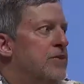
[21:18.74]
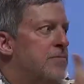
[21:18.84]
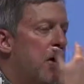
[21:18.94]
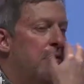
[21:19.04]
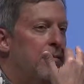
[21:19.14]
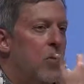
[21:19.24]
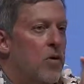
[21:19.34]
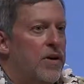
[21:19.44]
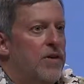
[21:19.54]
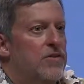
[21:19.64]
is probably
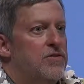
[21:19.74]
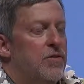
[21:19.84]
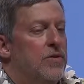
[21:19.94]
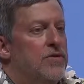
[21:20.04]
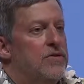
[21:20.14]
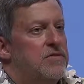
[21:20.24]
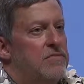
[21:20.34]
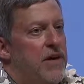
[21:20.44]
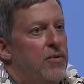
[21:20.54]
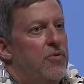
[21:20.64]
more geared towards
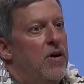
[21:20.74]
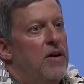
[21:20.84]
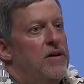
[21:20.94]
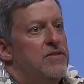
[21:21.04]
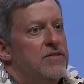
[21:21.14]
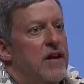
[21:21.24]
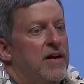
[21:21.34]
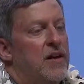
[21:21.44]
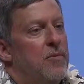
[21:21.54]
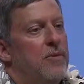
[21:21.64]
enterprise
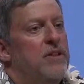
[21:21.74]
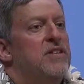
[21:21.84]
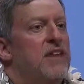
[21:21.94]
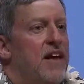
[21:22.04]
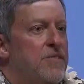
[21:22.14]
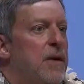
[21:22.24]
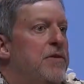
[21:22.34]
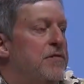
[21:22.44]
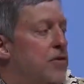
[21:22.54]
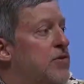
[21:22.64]
and companies and
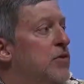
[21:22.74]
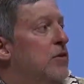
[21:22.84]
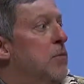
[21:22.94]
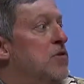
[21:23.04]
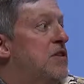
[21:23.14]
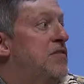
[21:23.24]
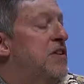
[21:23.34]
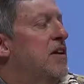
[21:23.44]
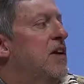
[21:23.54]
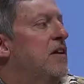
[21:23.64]
maybe folks who are a little more
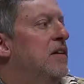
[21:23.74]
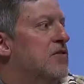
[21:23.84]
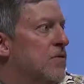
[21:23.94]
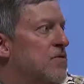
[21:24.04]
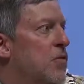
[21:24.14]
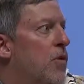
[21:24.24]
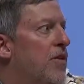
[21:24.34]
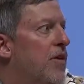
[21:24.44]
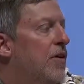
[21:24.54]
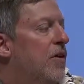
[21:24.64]
sophisticated in terms of what
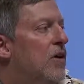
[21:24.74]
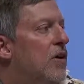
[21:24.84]
they're